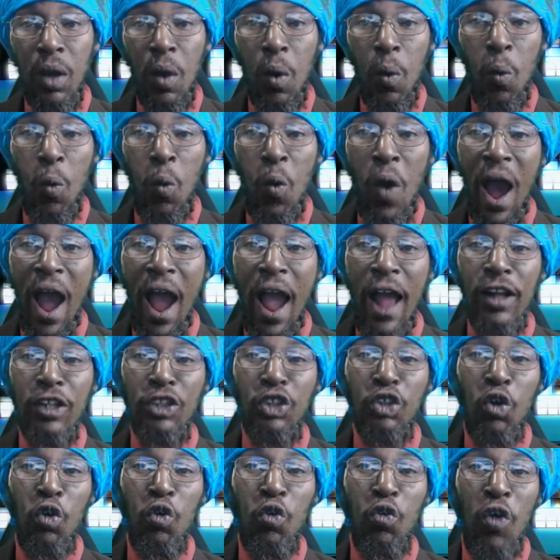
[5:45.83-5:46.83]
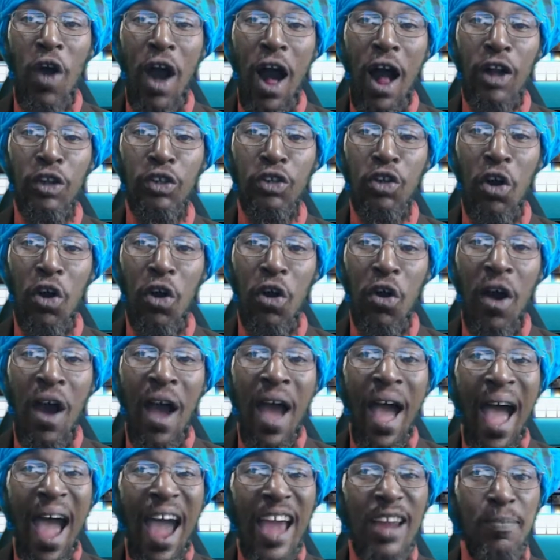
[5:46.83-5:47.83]
While Geraldo
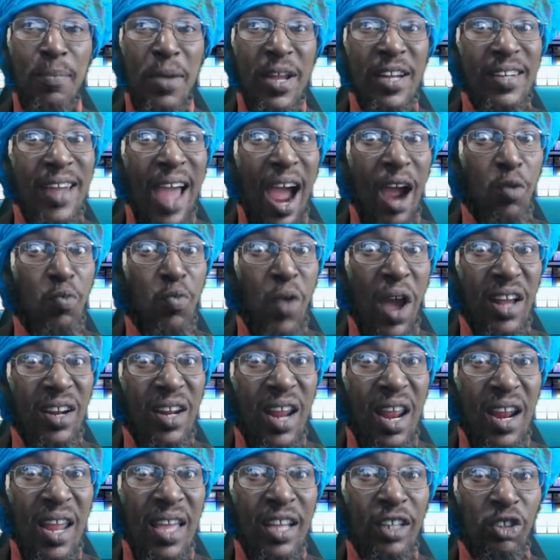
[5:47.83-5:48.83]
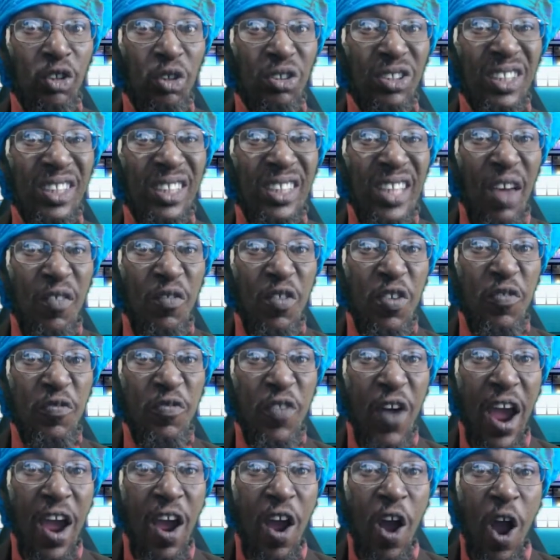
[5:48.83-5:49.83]
had been directly linked to 7
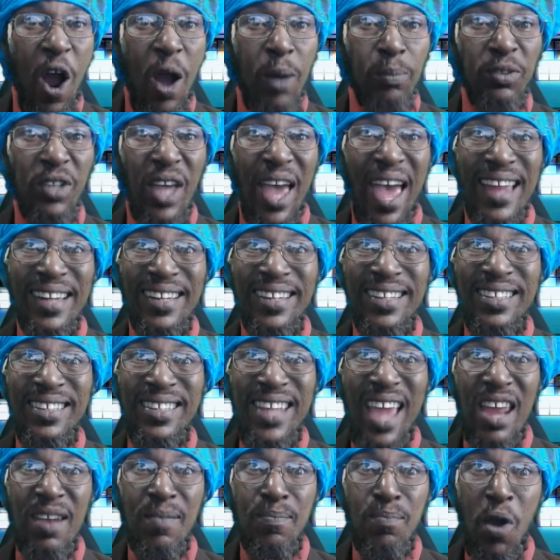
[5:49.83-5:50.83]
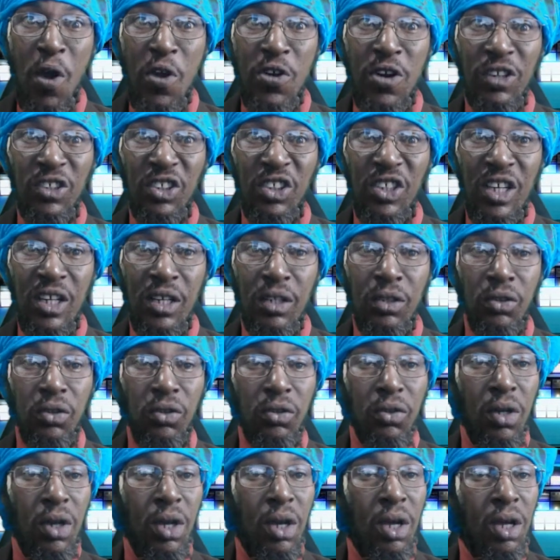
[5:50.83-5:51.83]
firearms and 10 murder scenes,
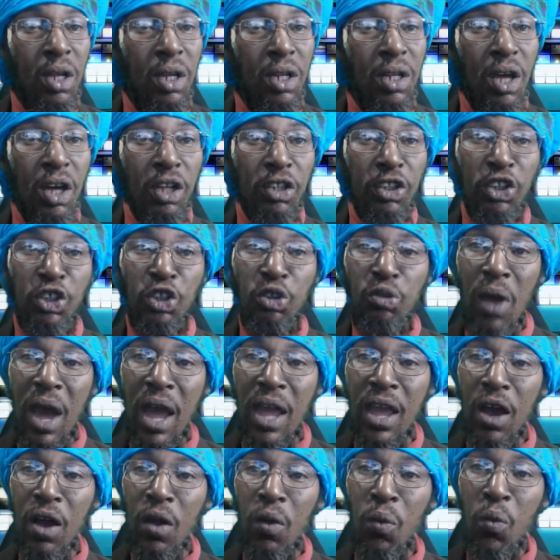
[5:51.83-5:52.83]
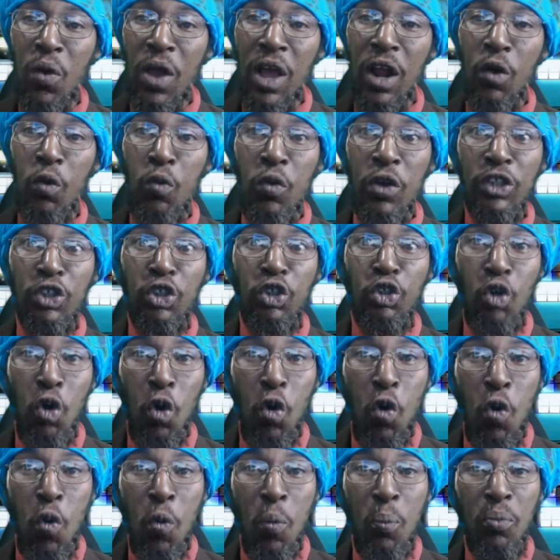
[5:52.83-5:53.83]
the trial will
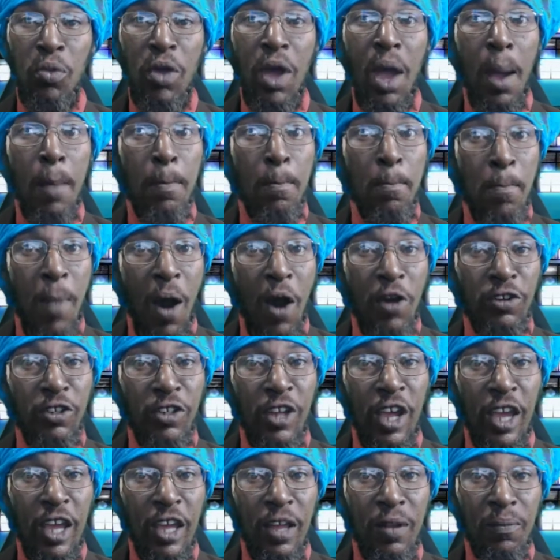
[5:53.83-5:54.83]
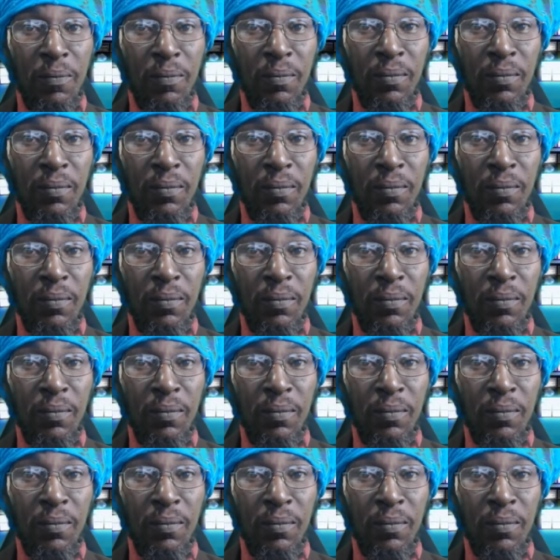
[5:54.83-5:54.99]
resume Monday